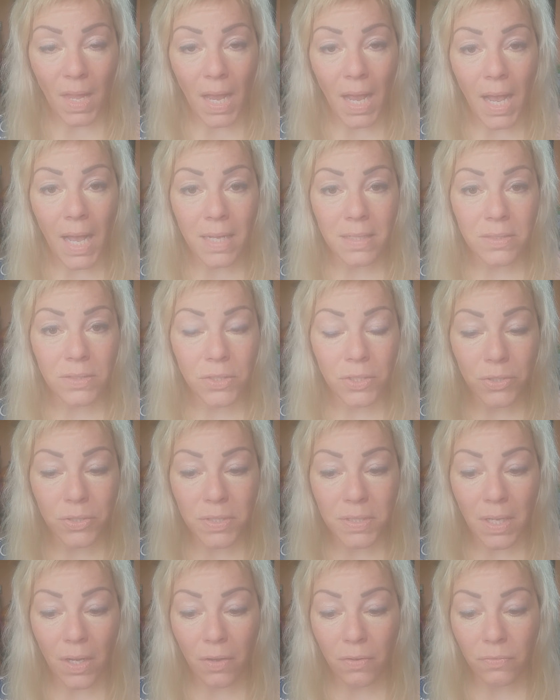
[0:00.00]
Ask
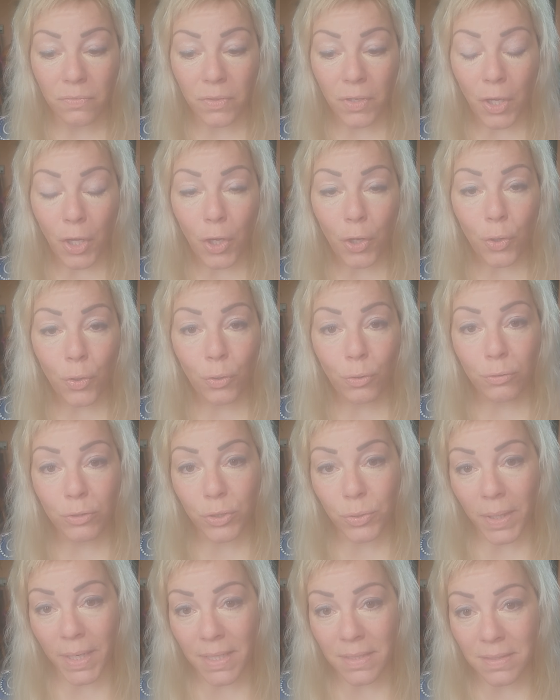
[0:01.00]
yourself who
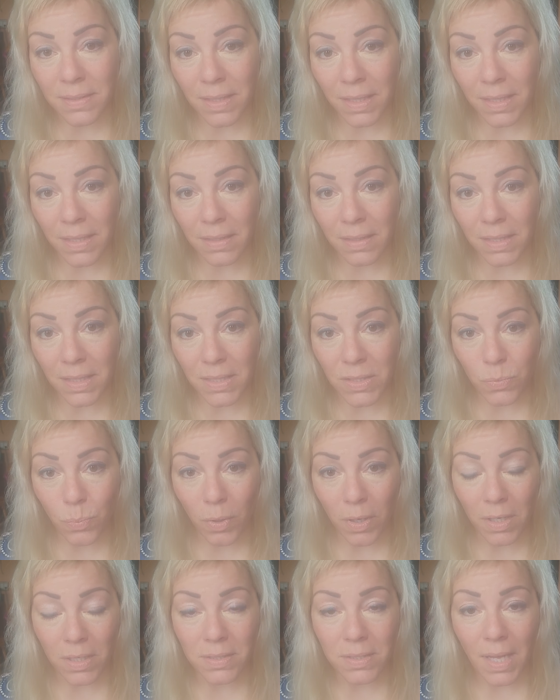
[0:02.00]
translated these
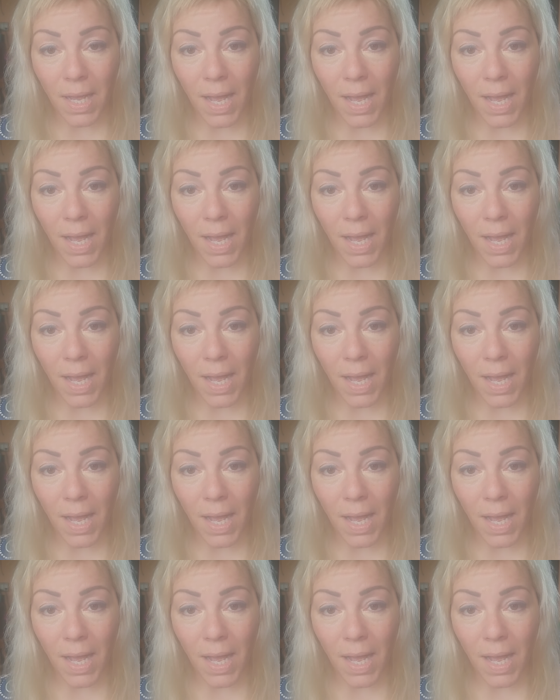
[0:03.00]
works.